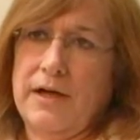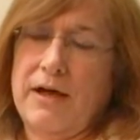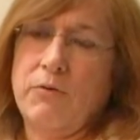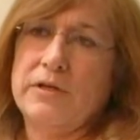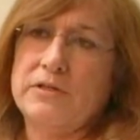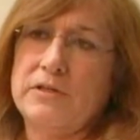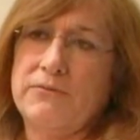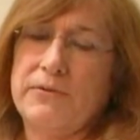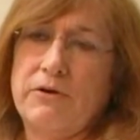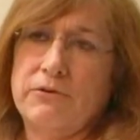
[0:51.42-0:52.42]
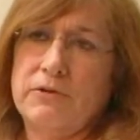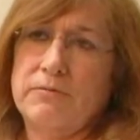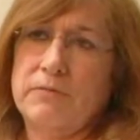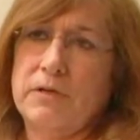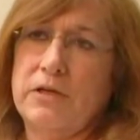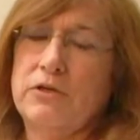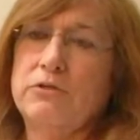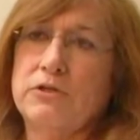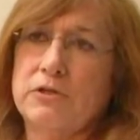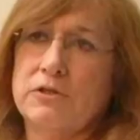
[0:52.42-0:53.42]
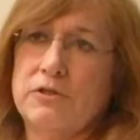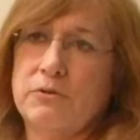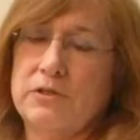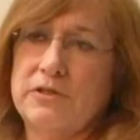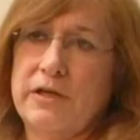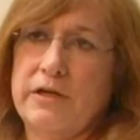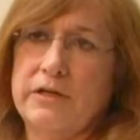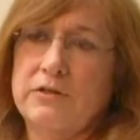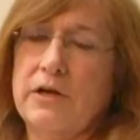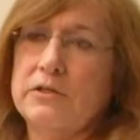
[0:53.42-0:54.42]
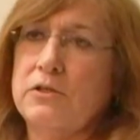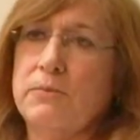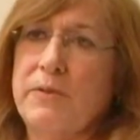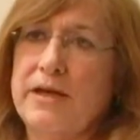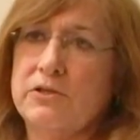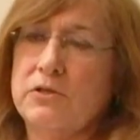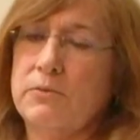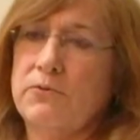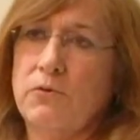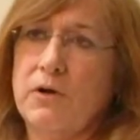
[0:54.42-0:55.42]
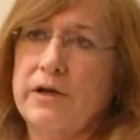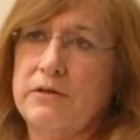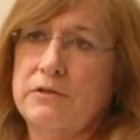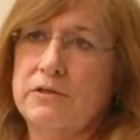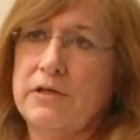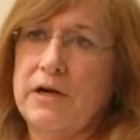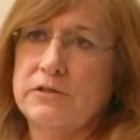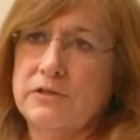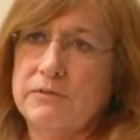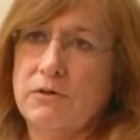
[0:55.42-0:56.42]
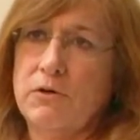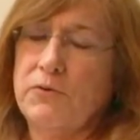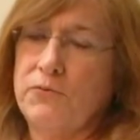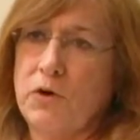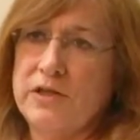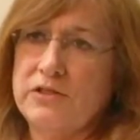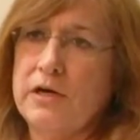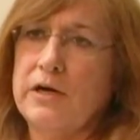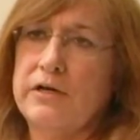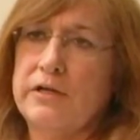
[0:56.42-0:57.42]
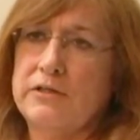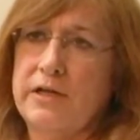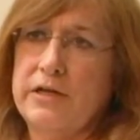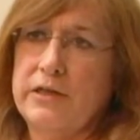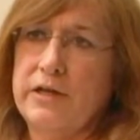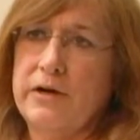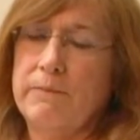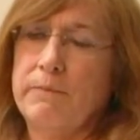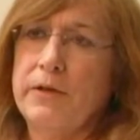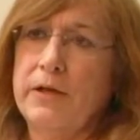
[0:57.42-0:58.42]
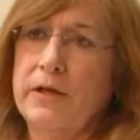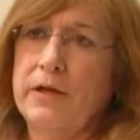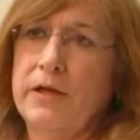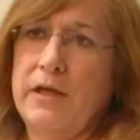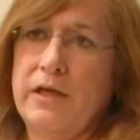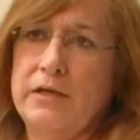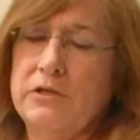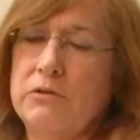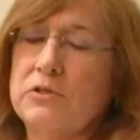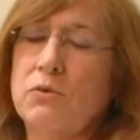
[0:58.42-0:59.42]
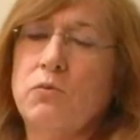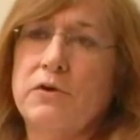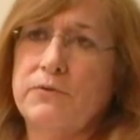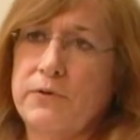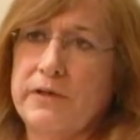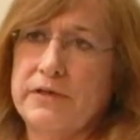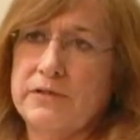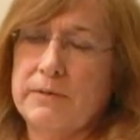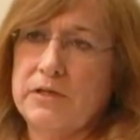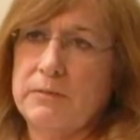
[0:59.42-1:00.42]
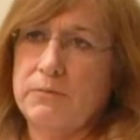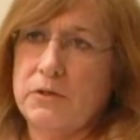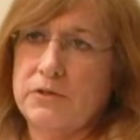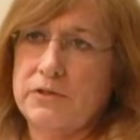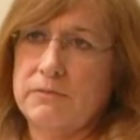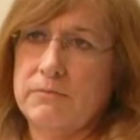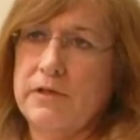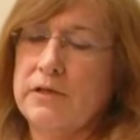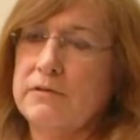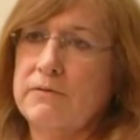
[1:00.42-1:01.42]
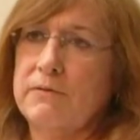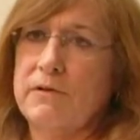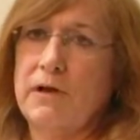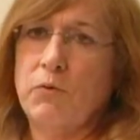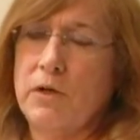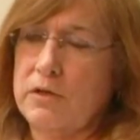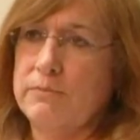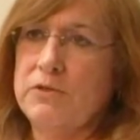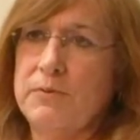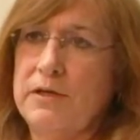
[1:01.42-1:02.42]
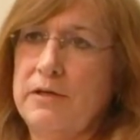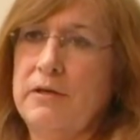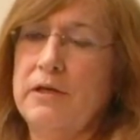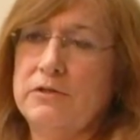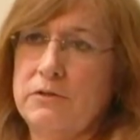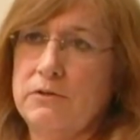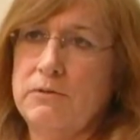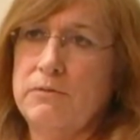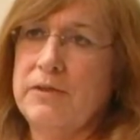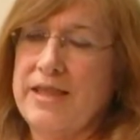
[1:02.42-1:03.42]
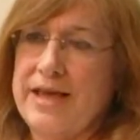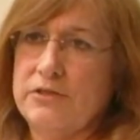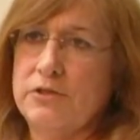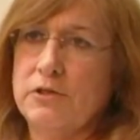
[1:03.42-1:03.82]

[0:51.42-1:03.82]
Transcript: I went and found a new church to attend. I talked to the pastor before I started attending there, and she was a wonderfully accepting person that welcomed me into that